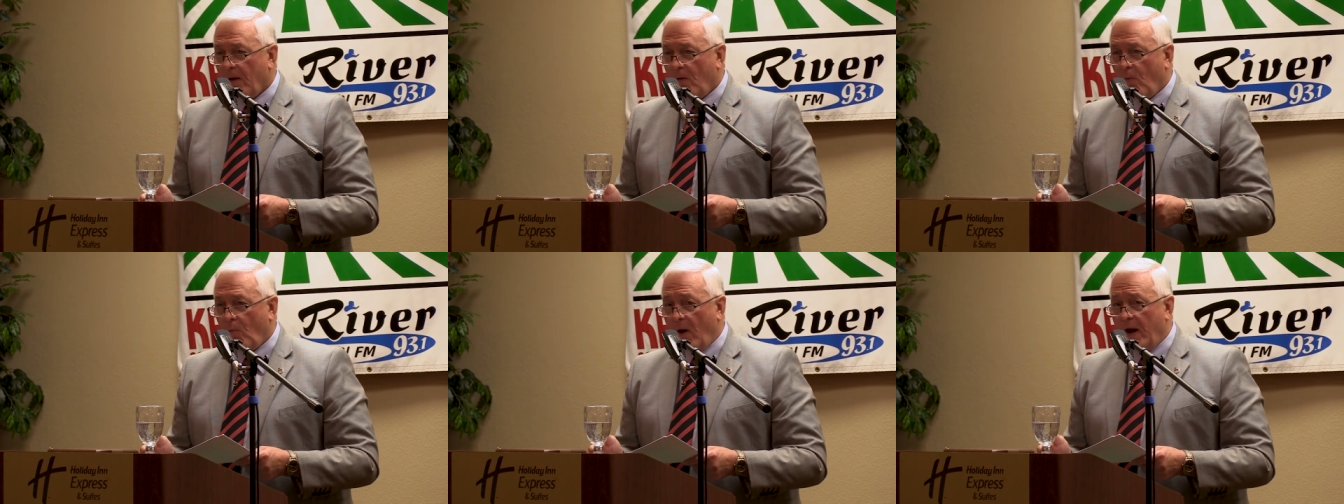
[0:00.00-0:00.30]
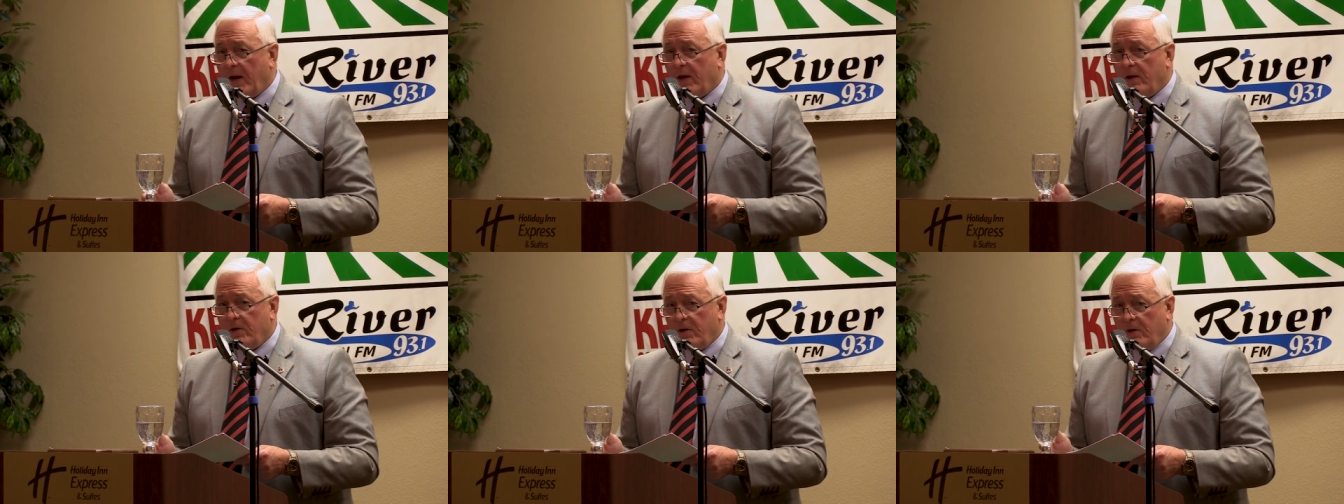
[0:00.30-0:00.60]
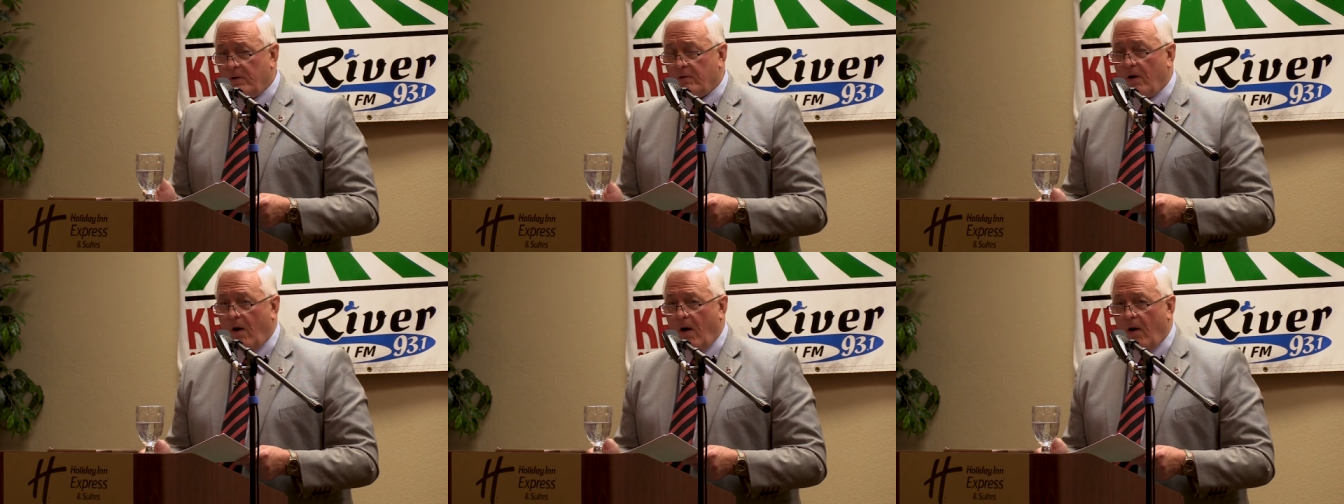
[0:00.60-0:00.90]
What you
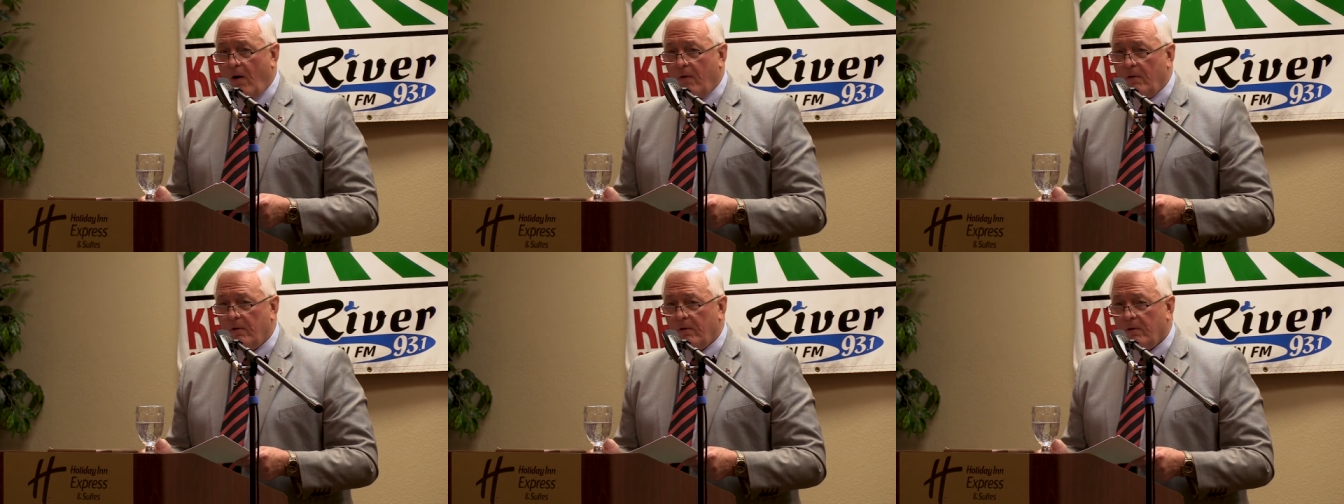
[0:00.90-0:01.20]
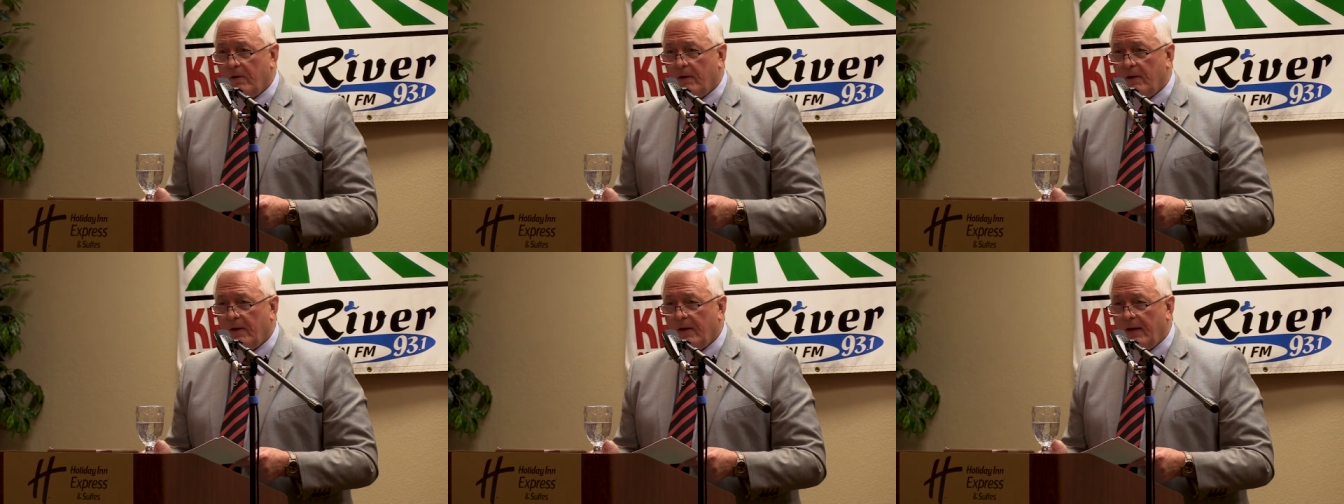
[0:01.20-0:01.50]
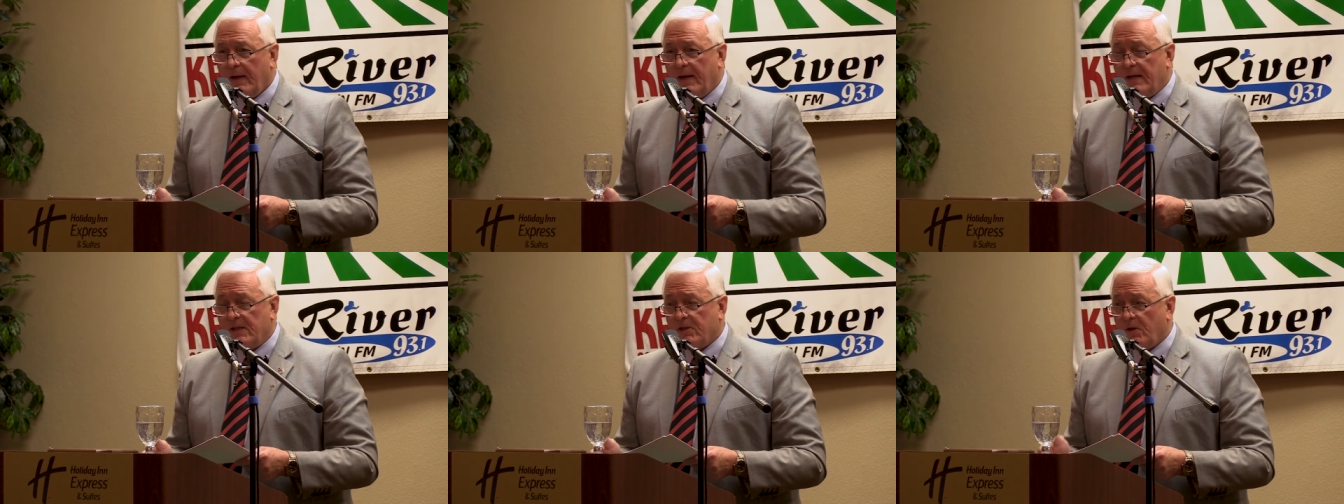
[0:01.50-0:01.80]
do know
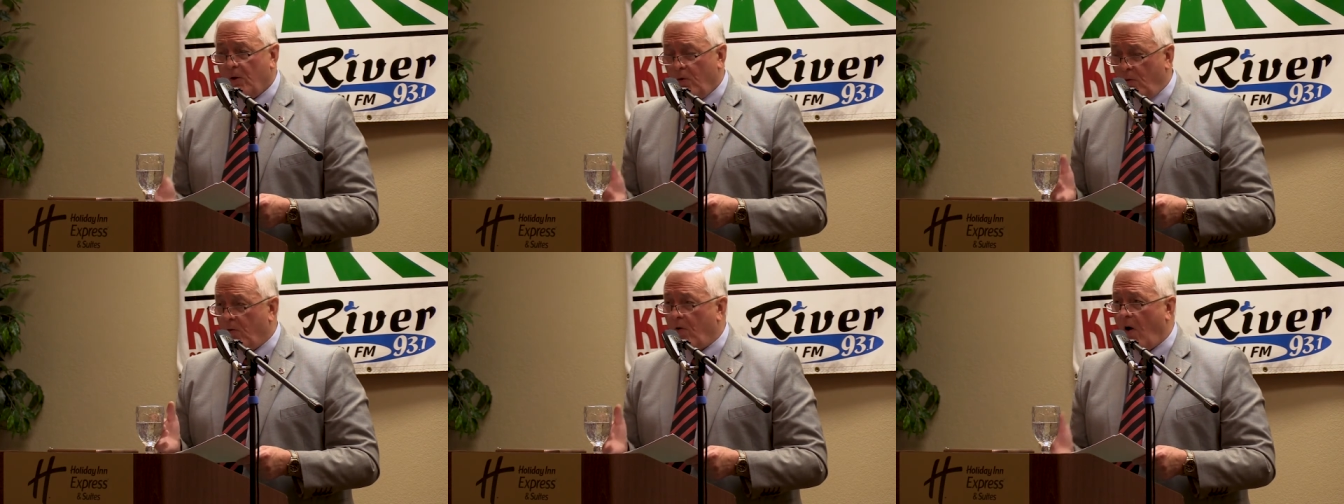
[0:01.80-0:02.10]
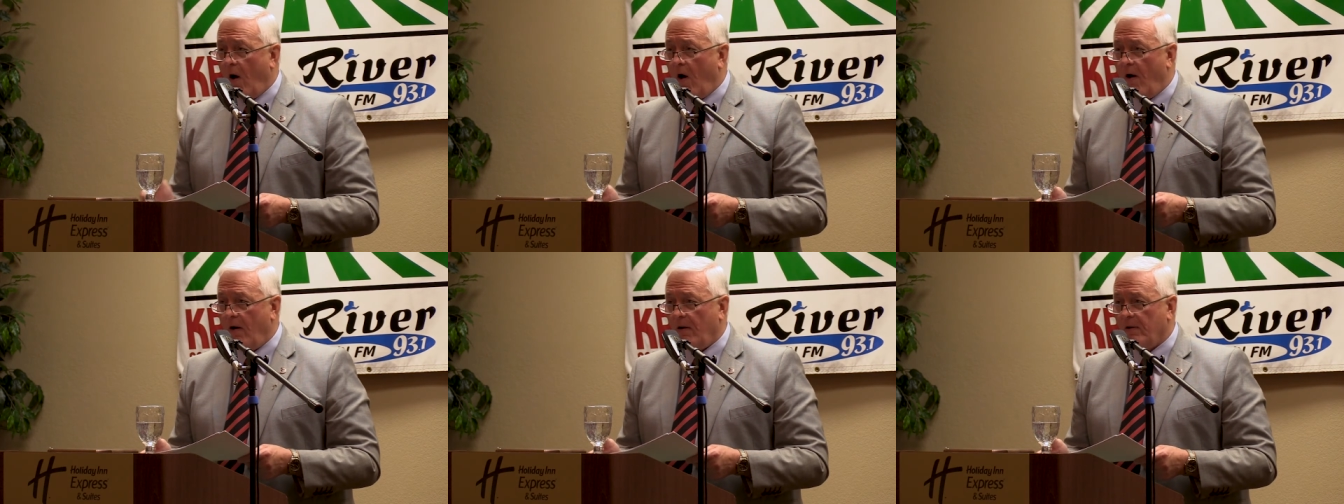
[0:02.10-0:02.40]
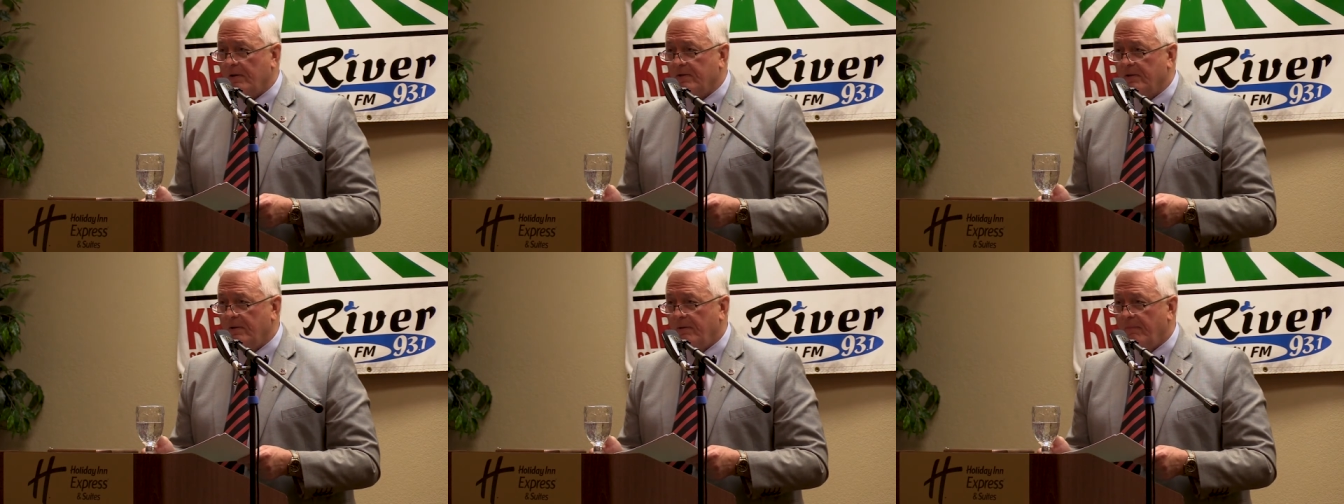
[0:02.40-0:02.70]
is who
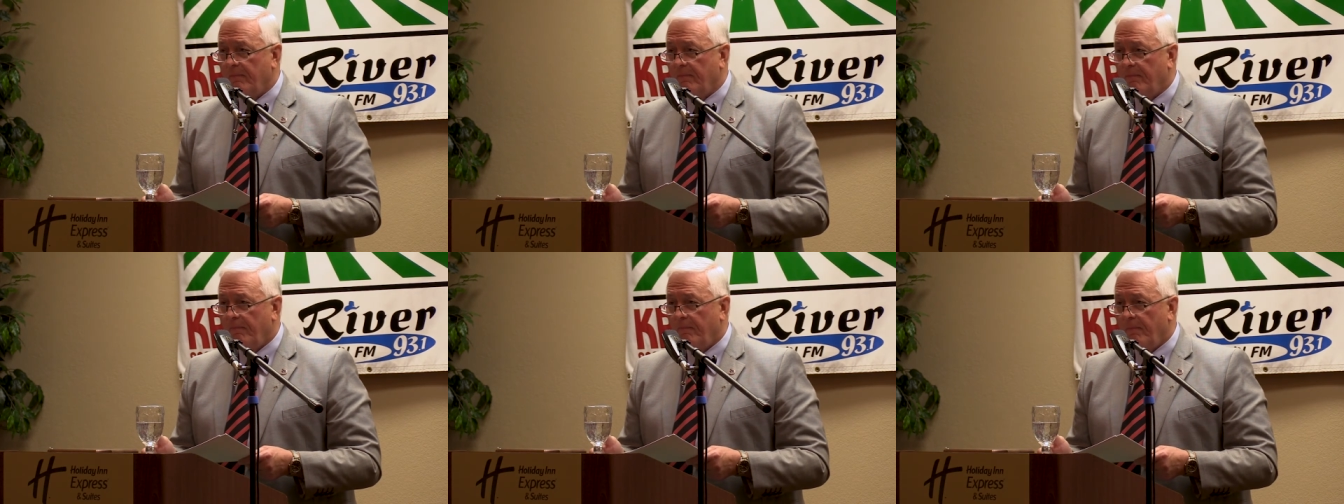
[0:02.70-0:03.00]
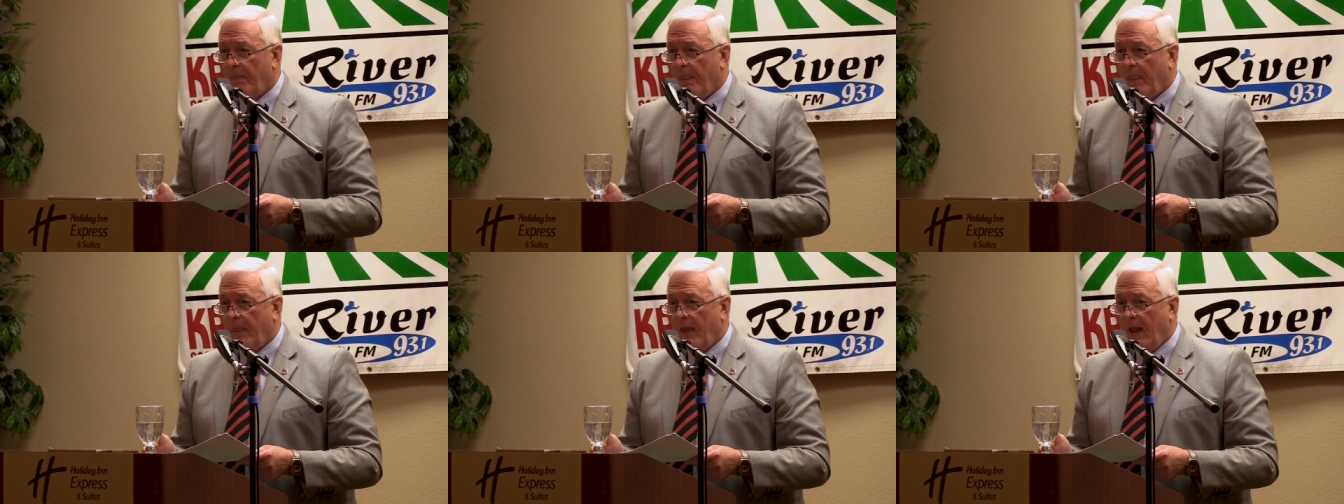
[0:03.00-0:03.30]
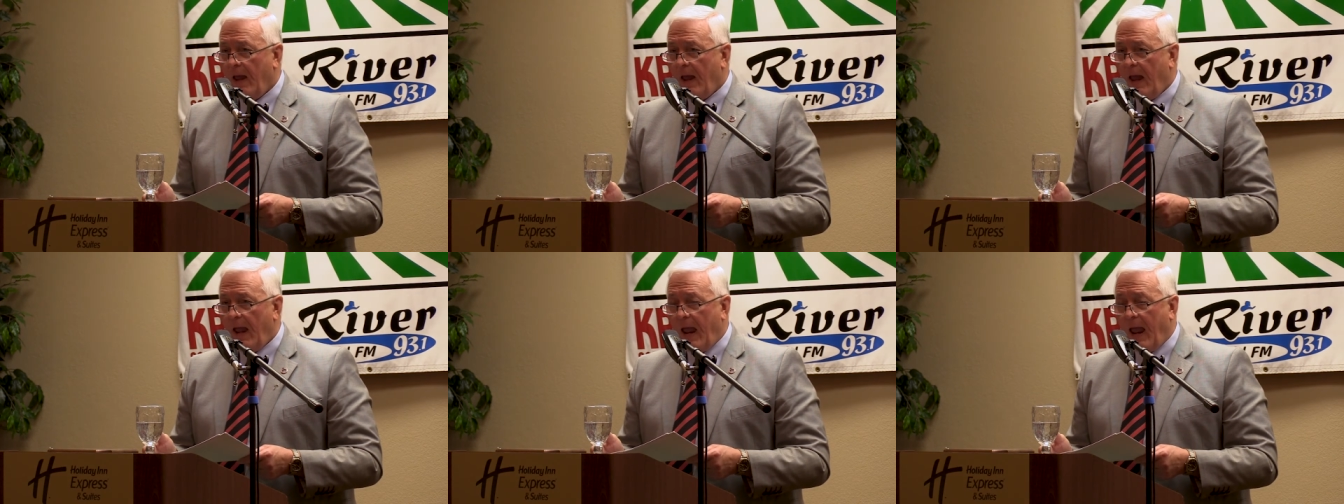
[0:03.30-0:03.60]
calls.
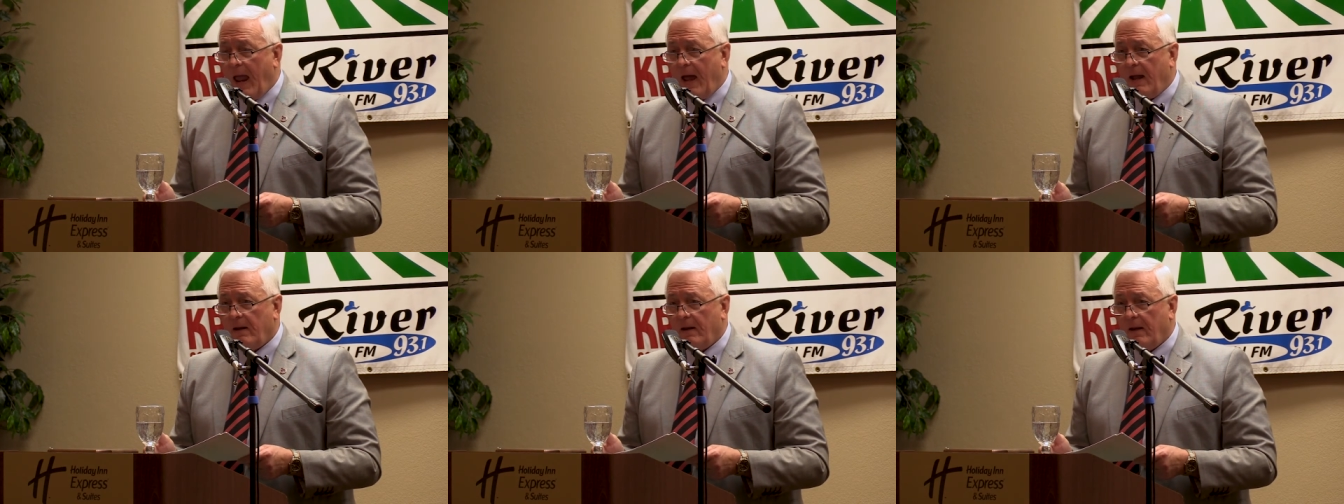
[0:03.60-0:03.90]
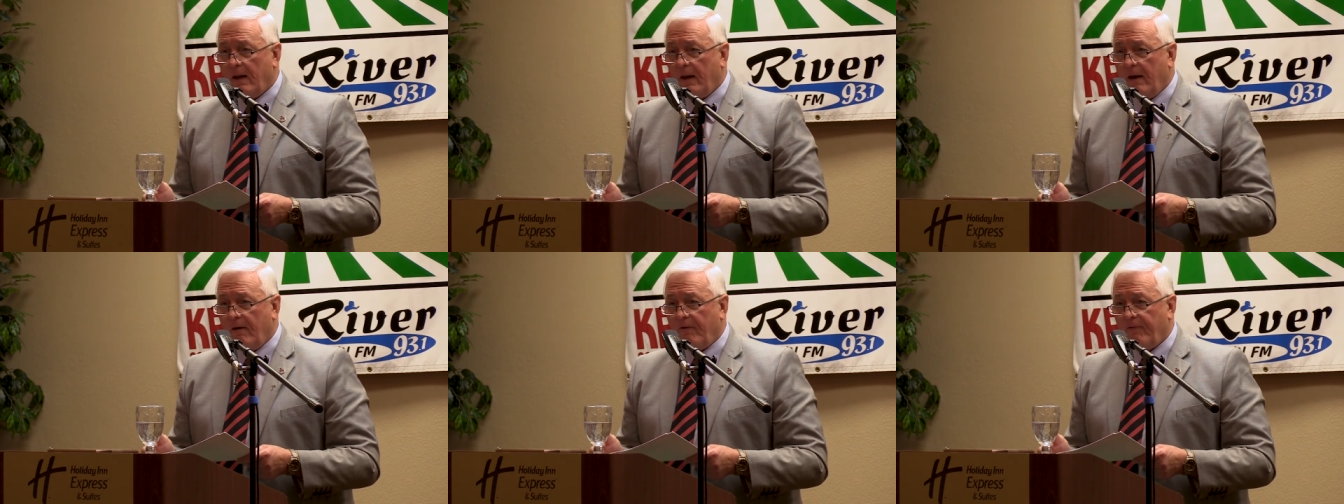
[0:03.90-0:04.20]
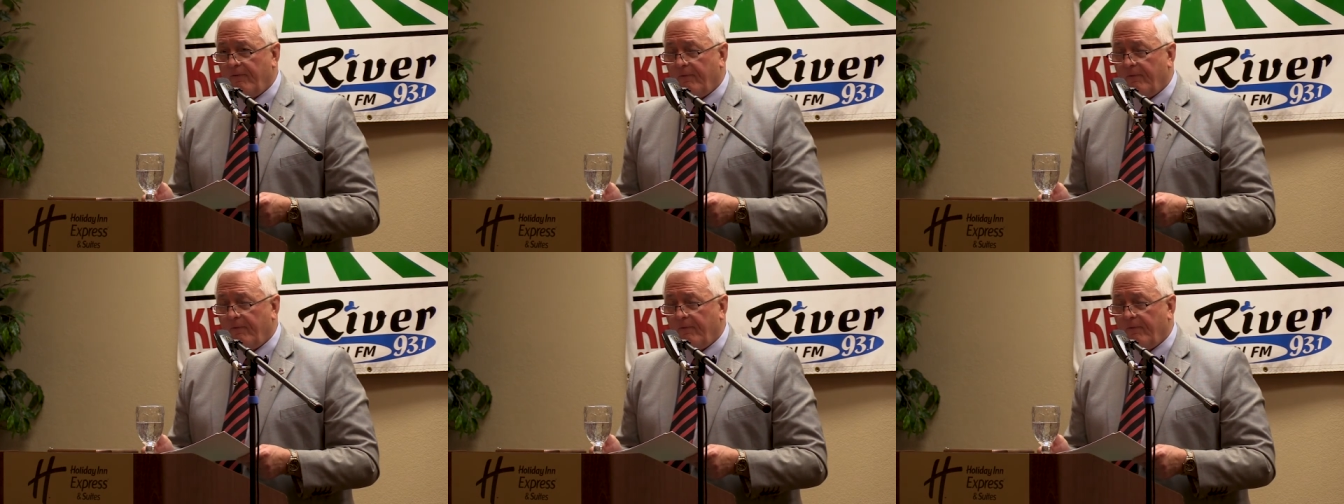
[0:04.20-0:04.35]
And if